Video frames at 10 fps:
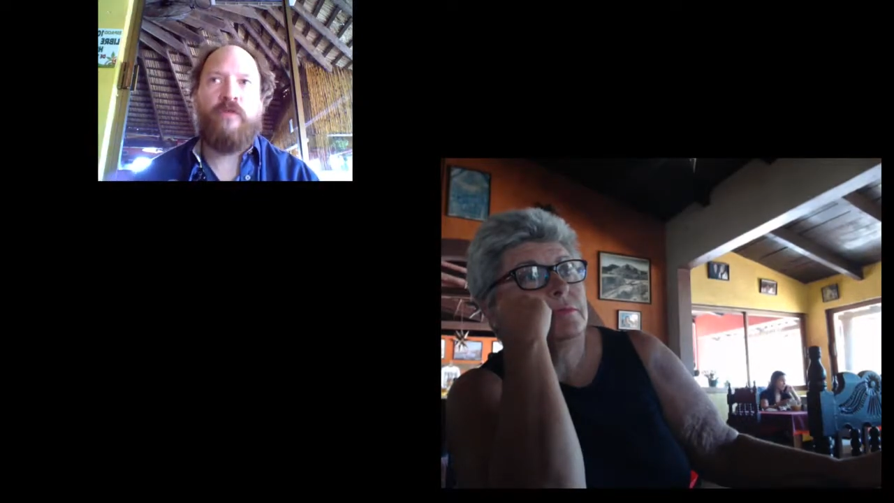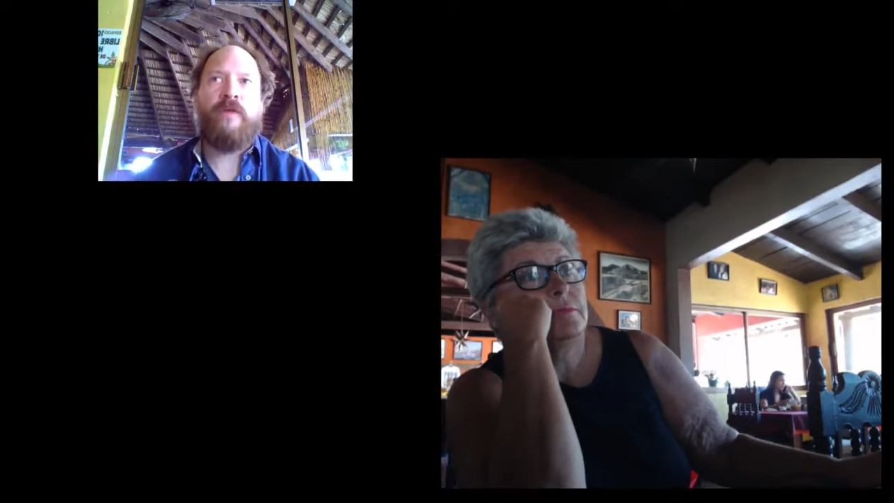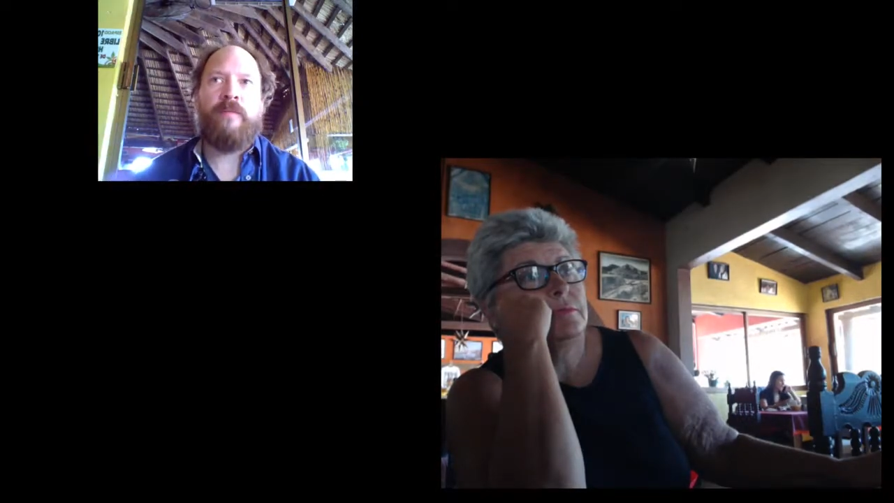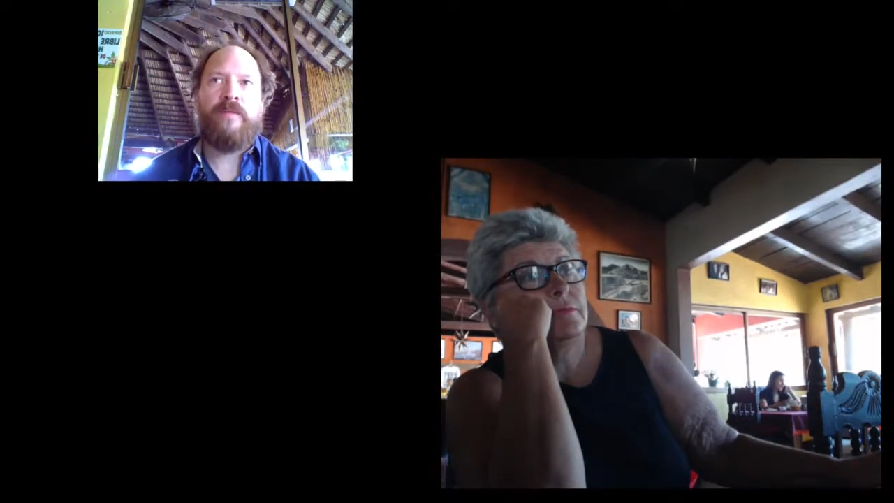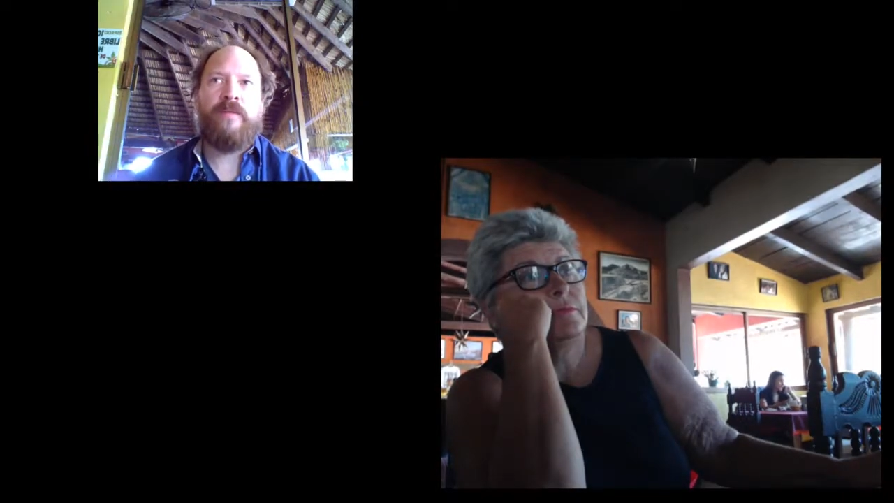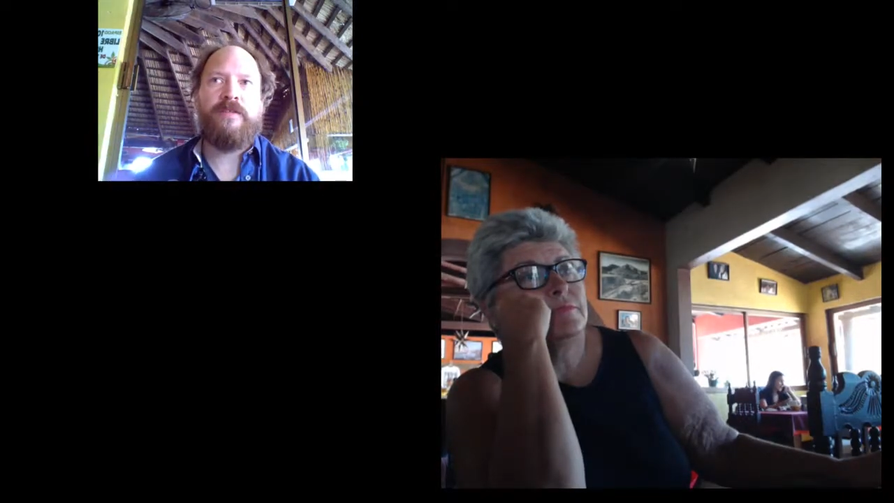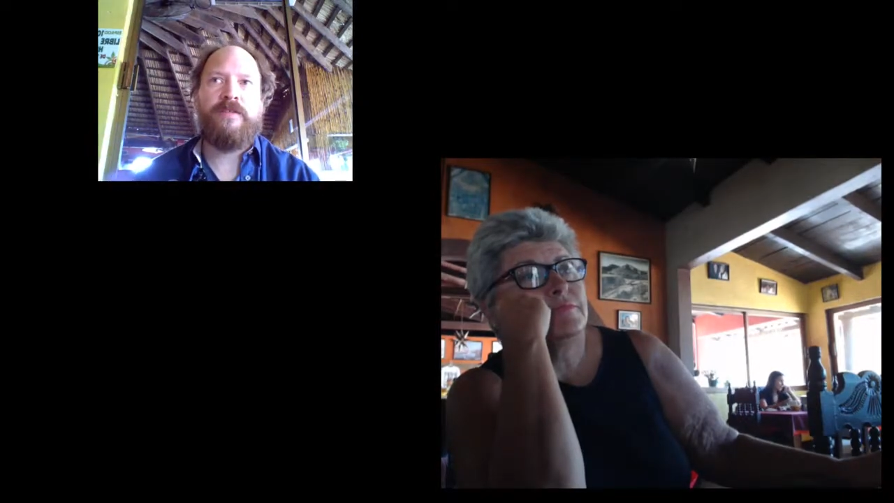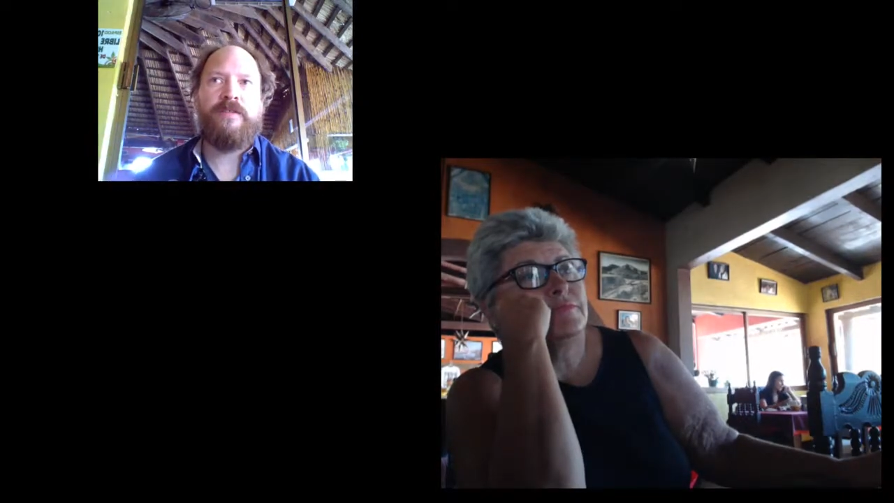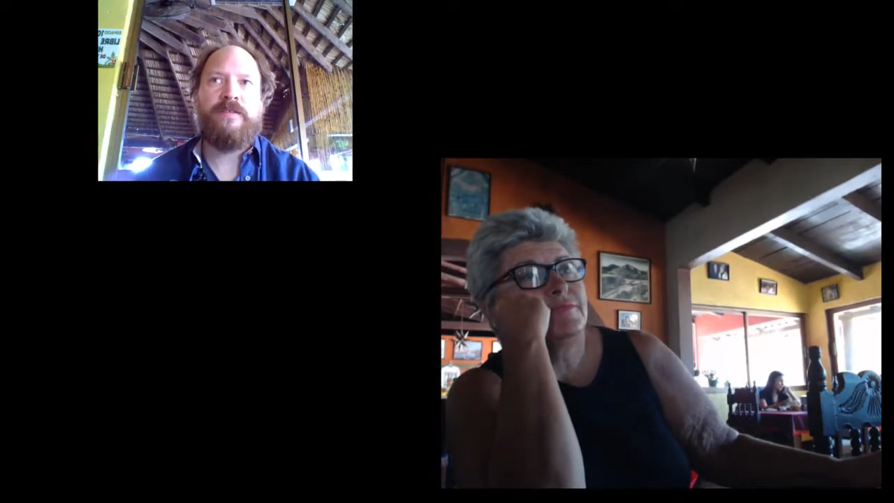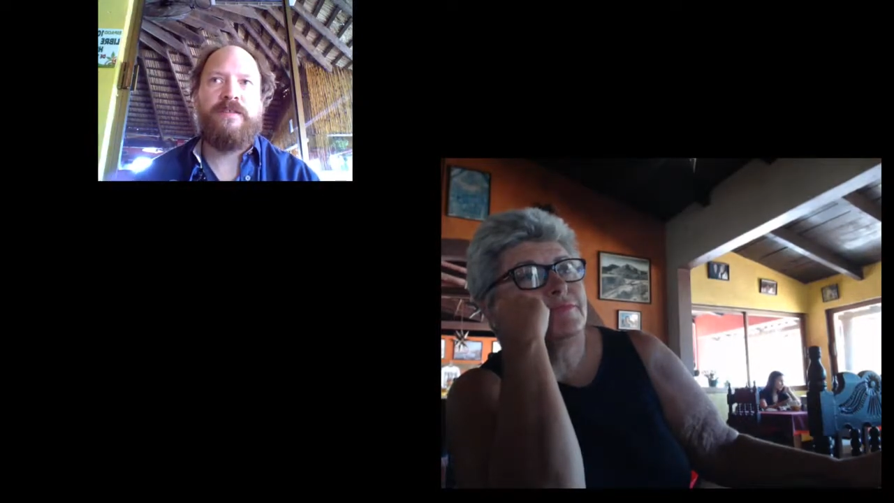numbers,
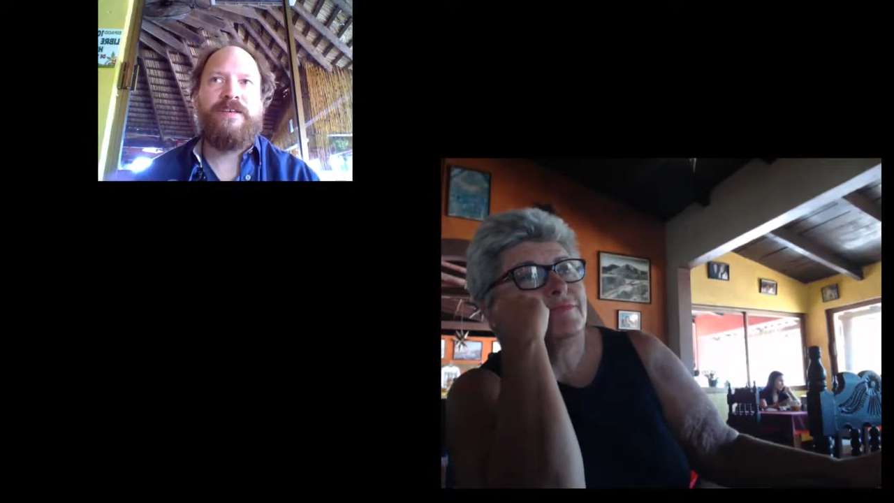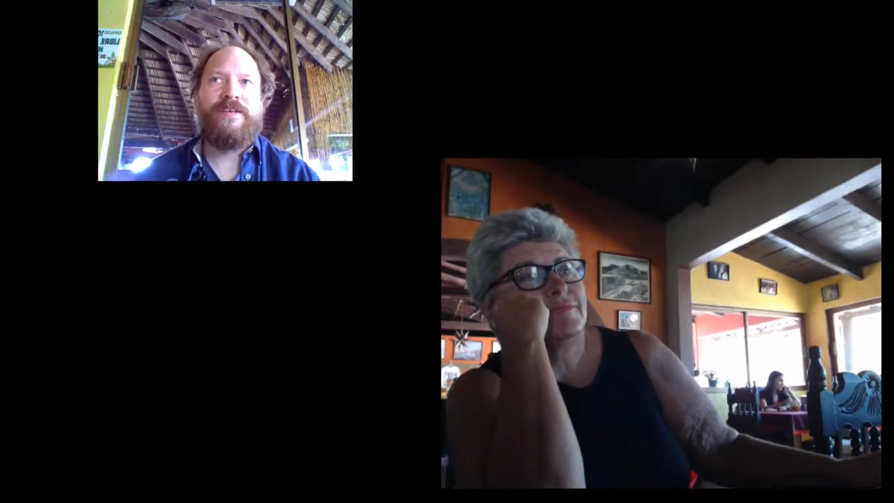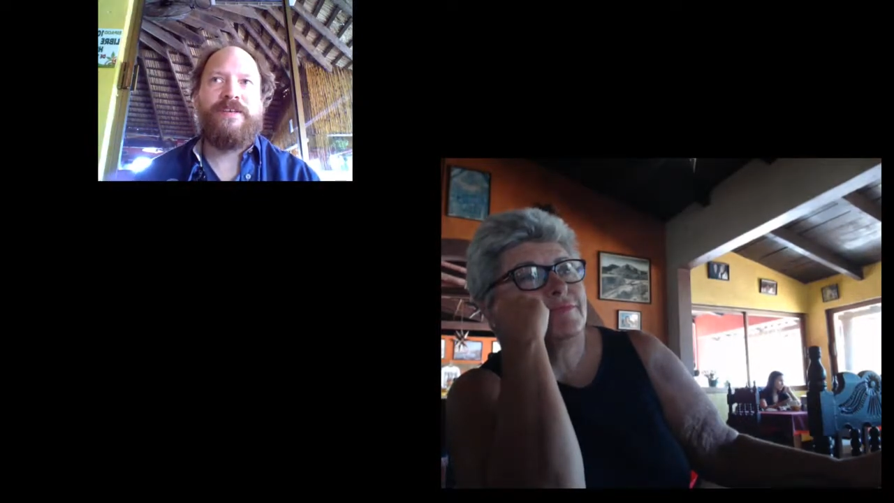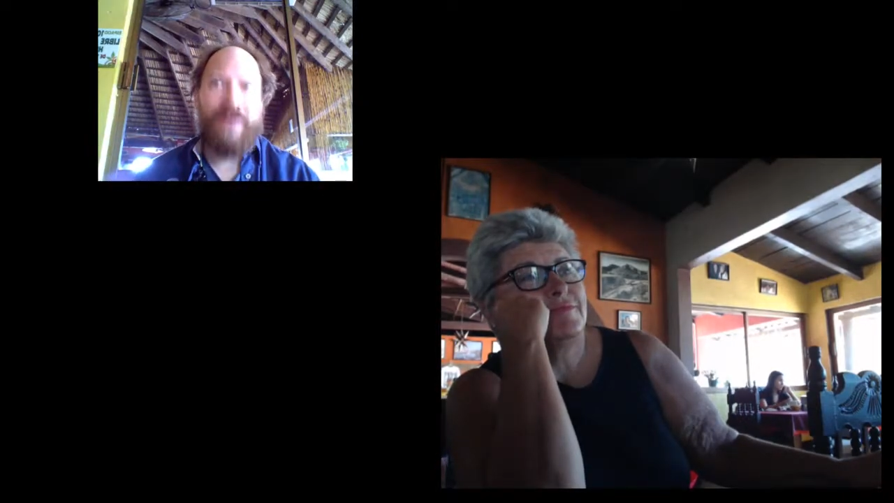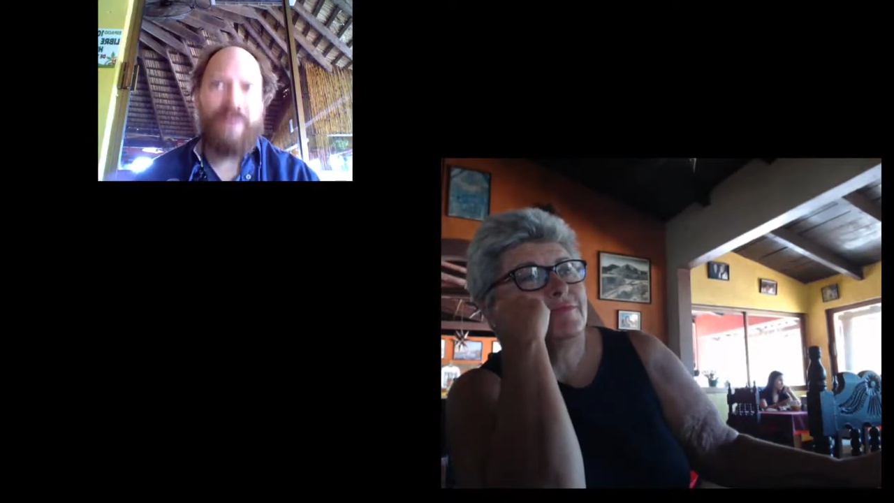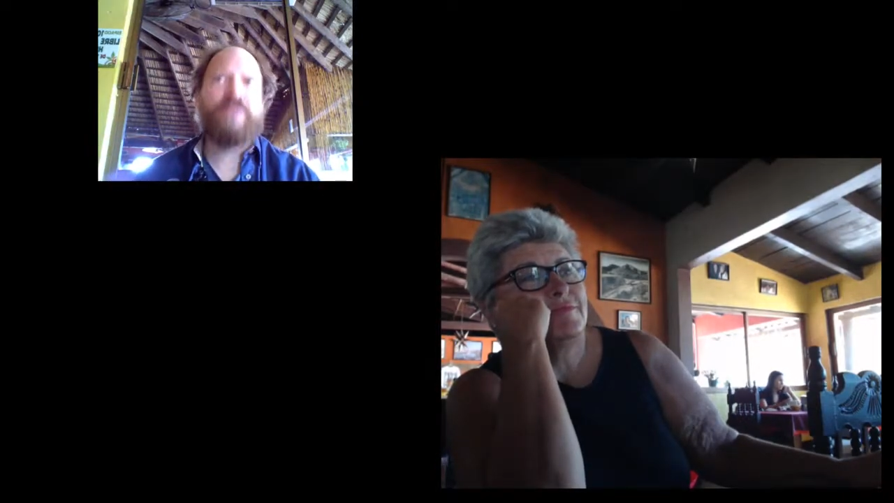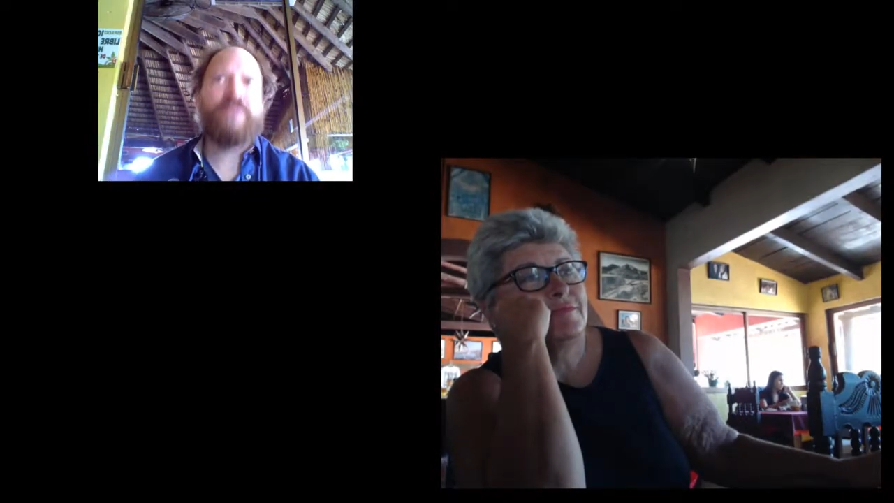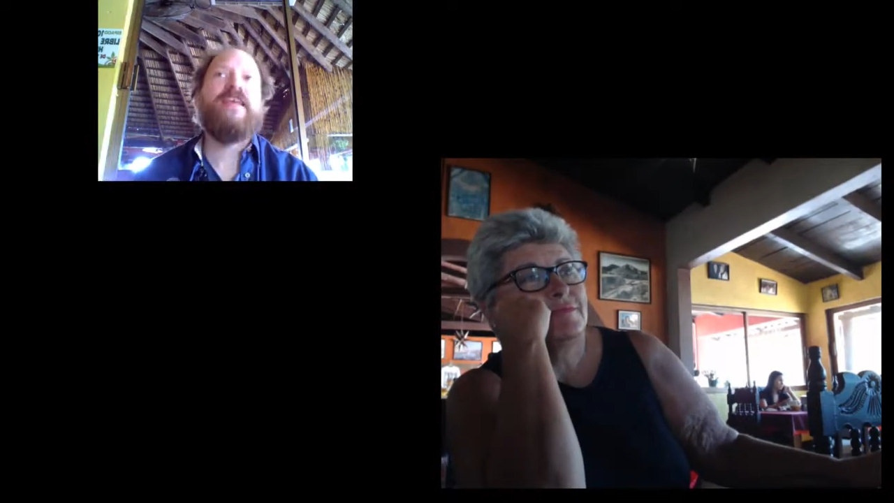right? So they